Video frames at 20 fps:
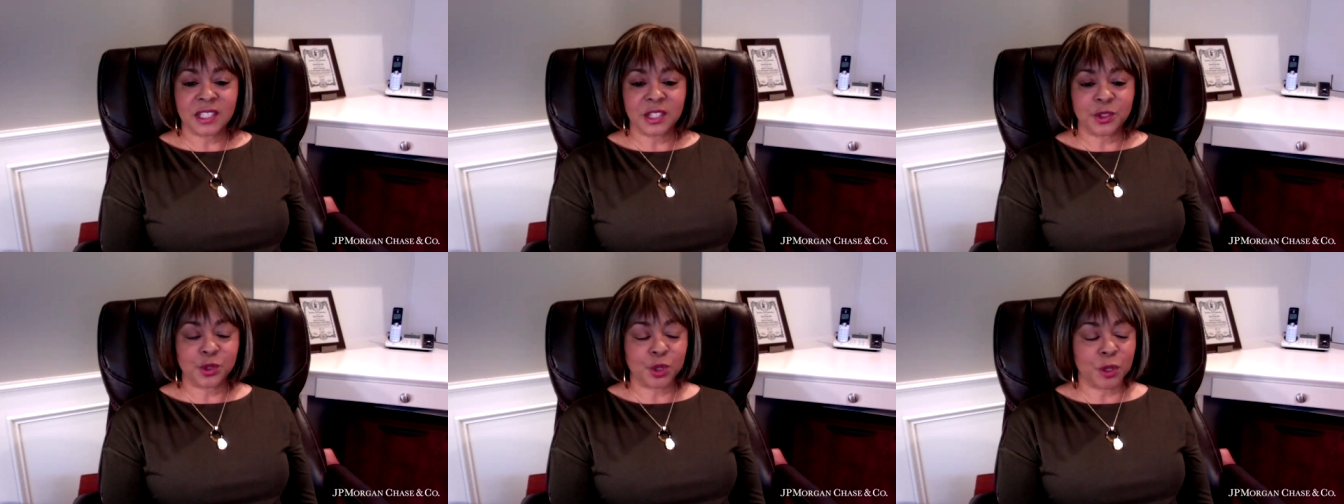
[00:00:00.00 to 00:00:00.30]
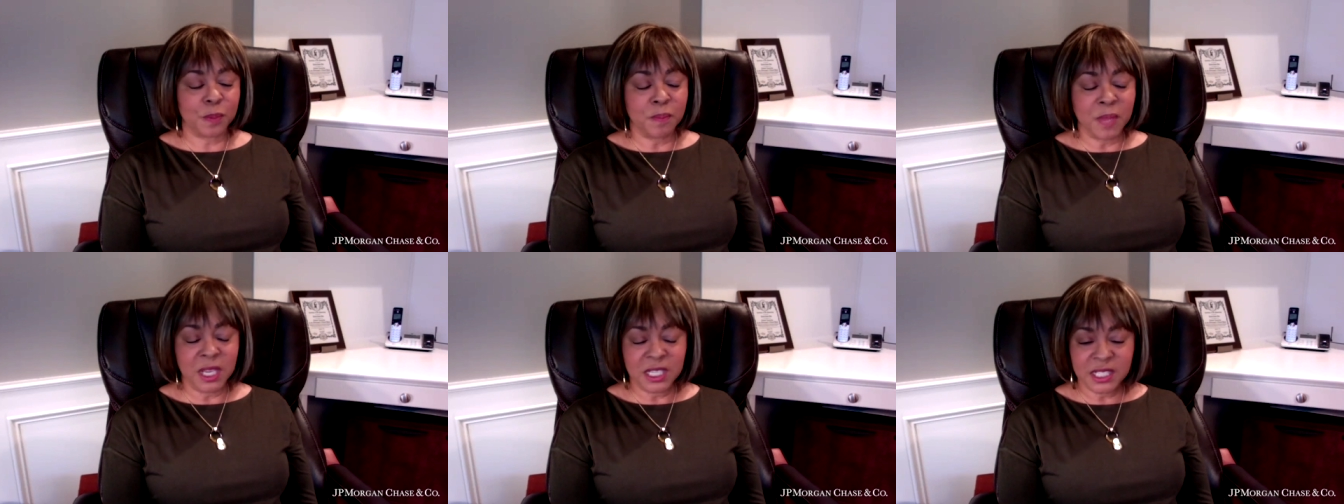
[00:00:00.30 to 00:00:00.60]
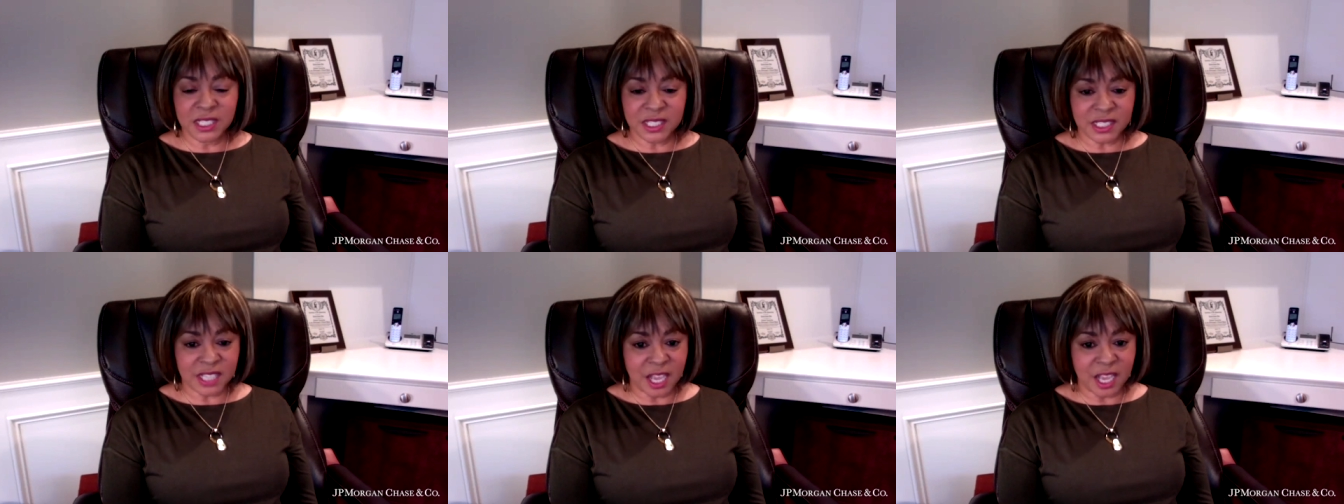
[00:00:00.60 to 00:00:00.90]
a
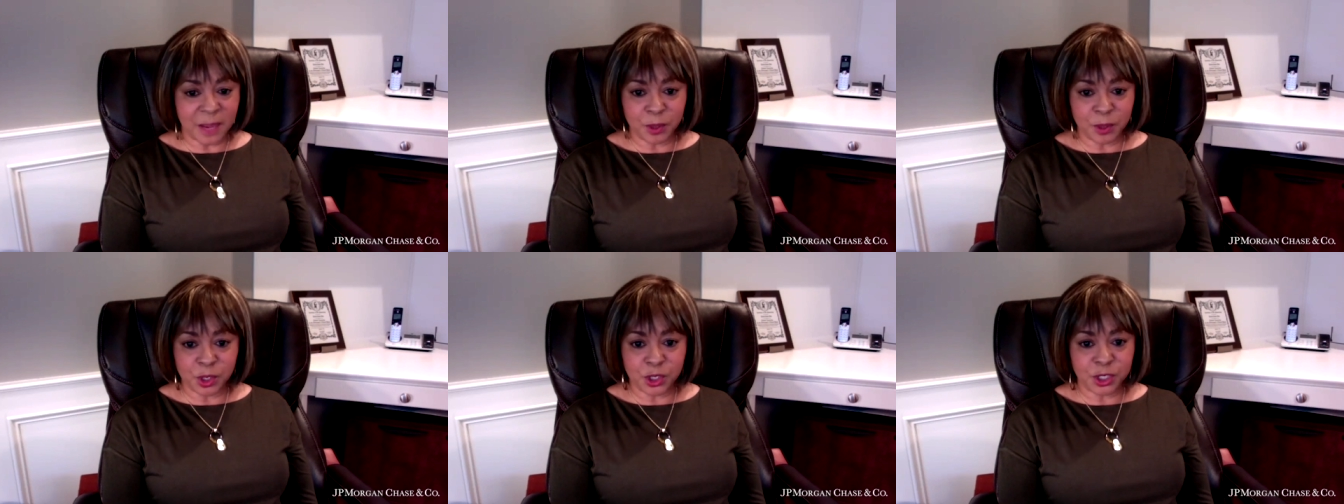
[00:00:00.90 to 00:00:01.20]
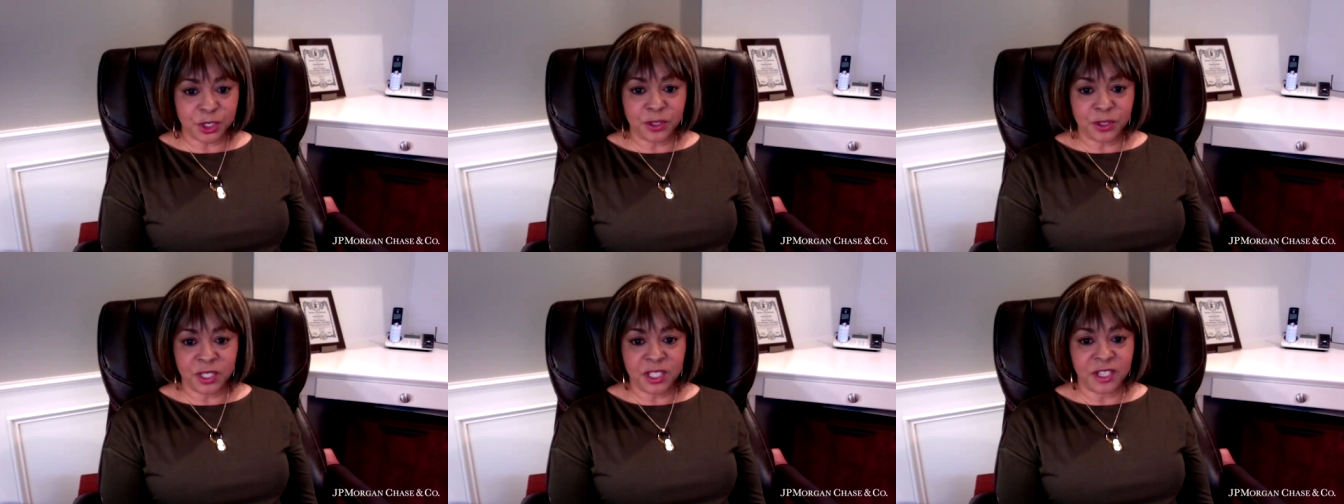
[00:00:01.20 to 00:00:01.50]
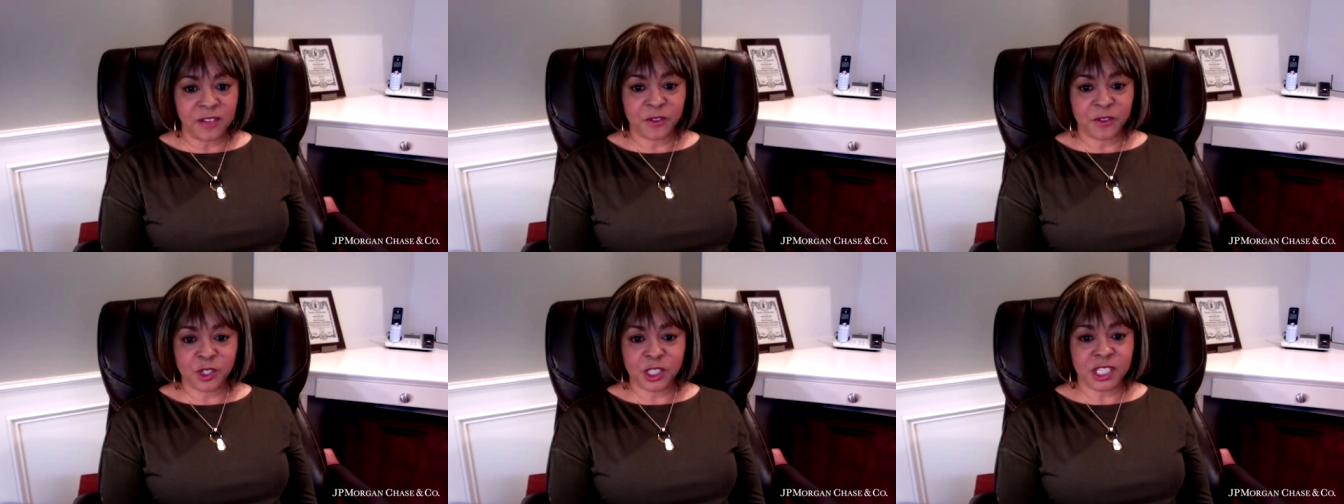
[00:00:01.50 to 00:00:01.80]
tremendous
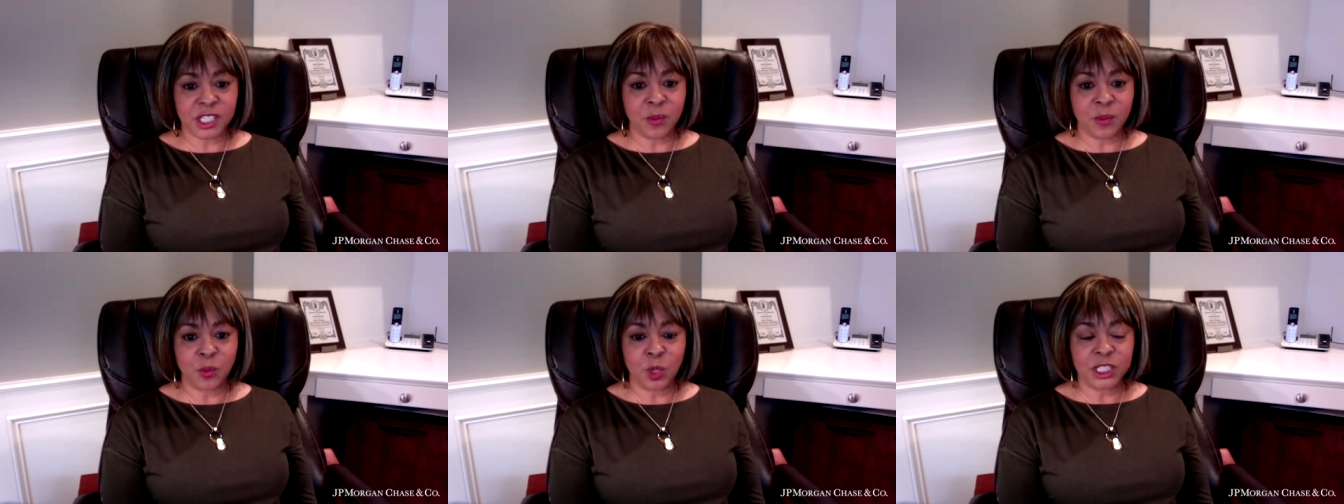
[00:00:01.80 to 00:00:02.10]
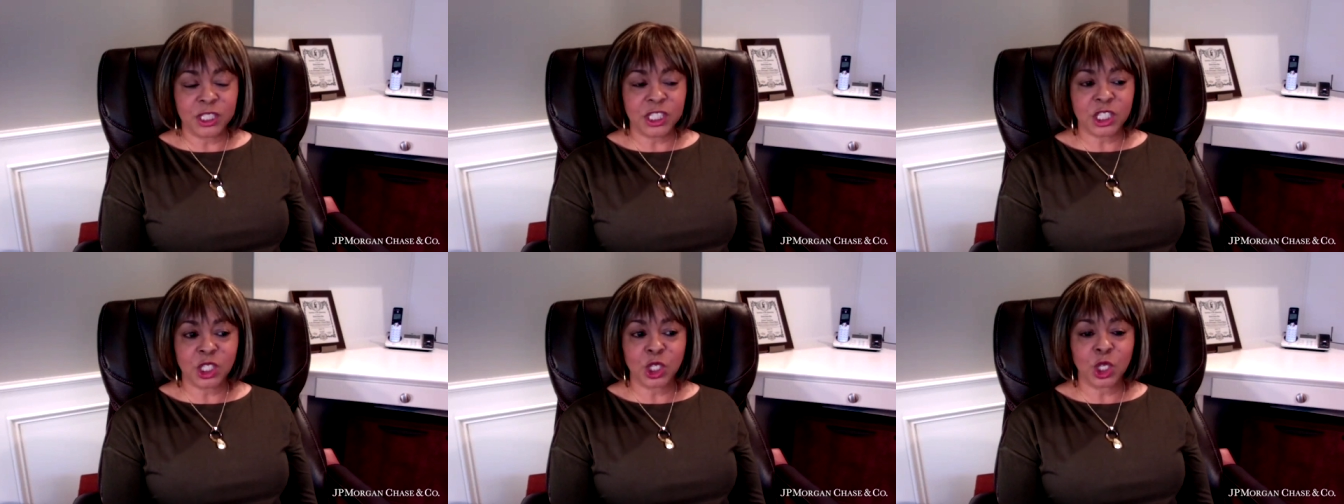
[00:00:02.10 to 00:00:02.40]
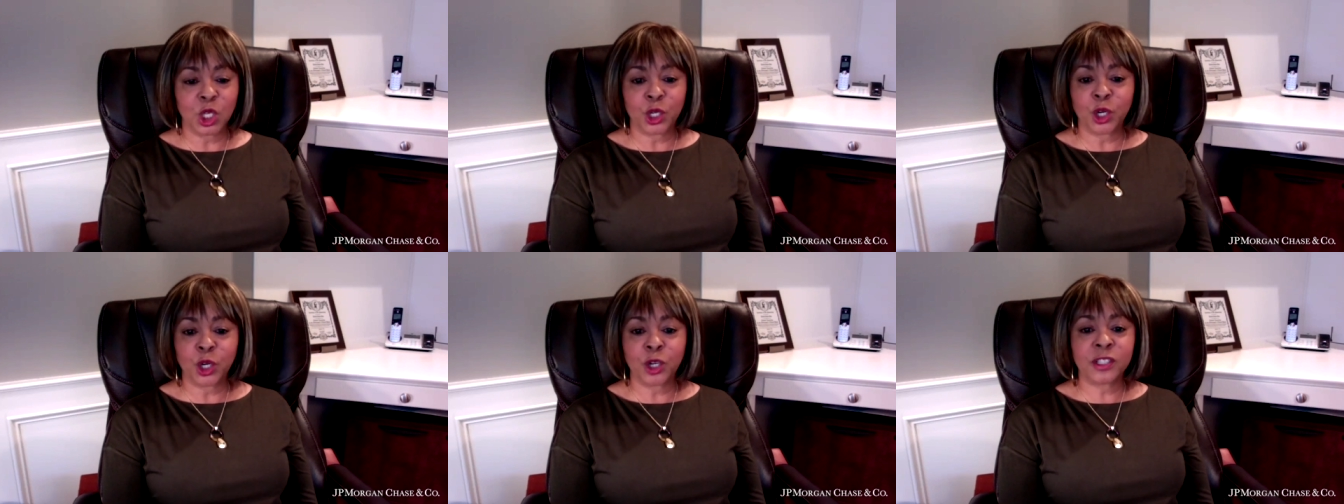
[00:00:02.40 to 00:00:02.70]
opportunity for someone to
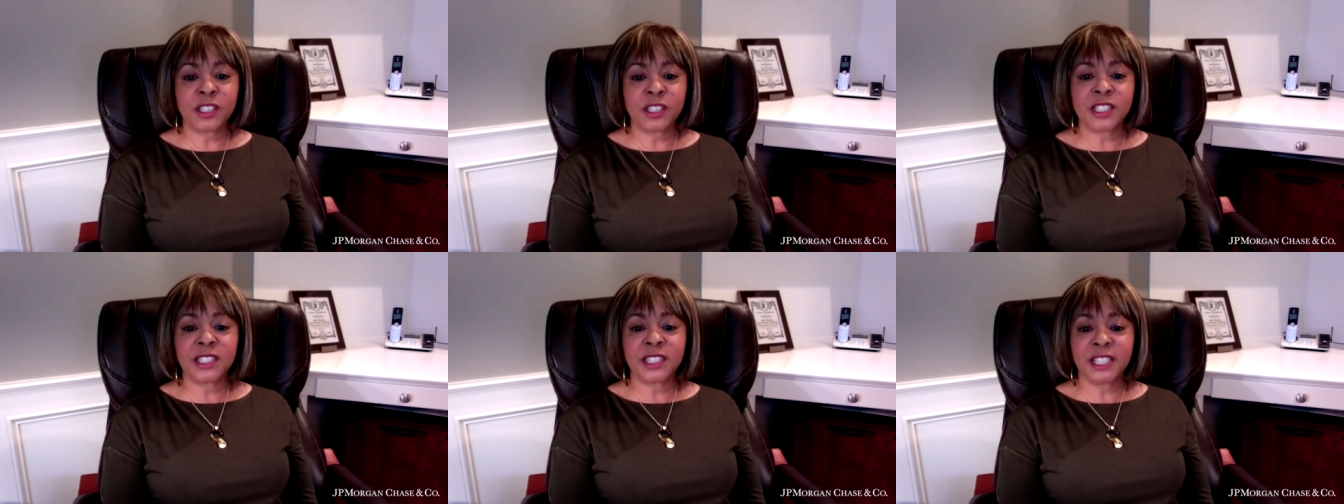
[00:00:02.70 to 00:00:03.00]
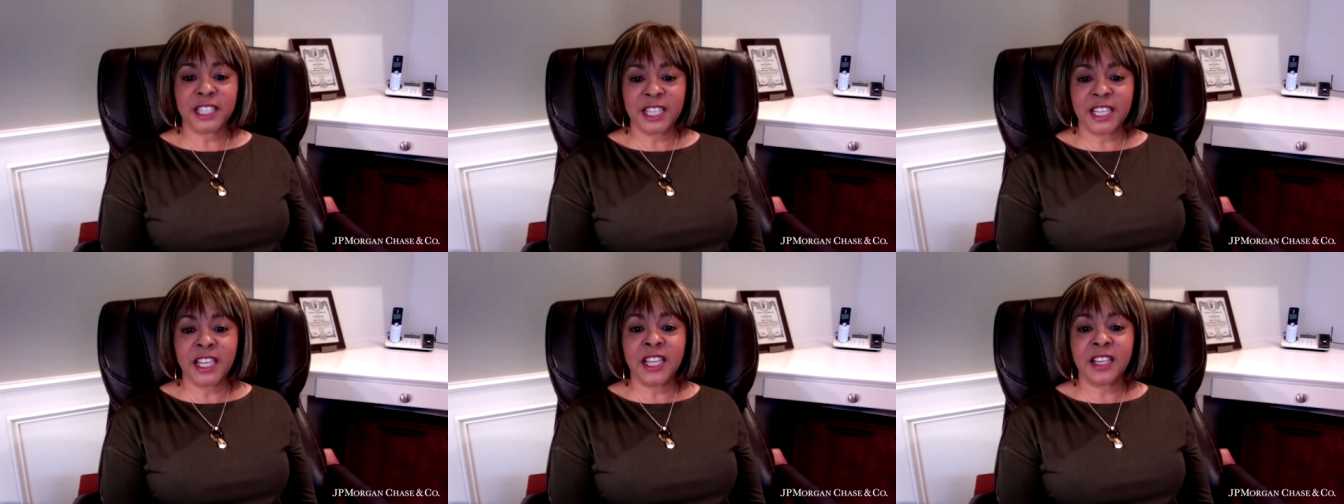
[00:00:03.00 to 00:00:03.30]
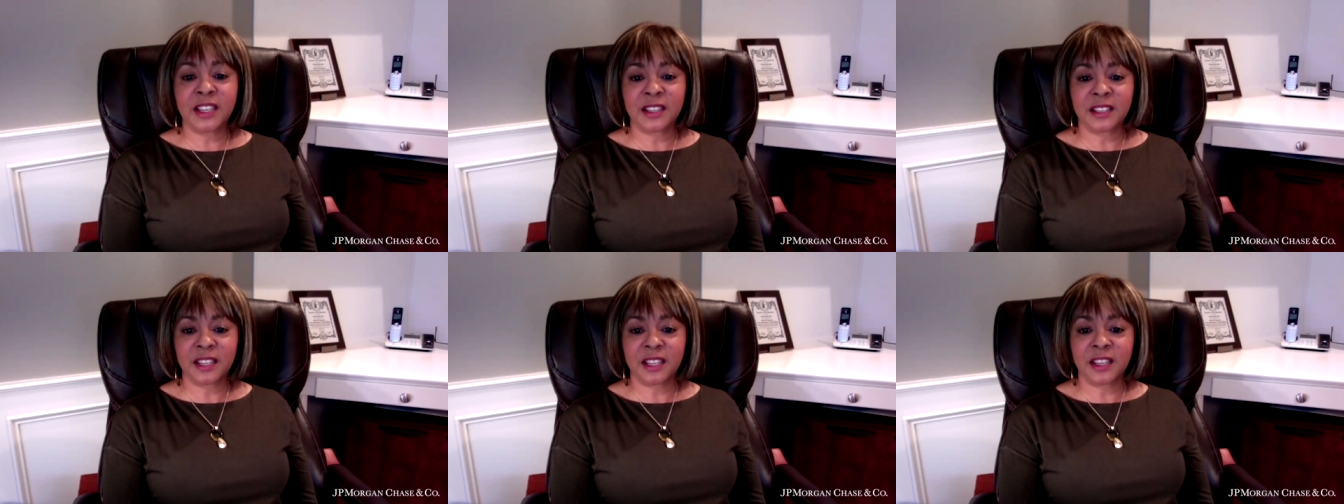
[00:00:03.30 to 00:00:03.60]
learn to lead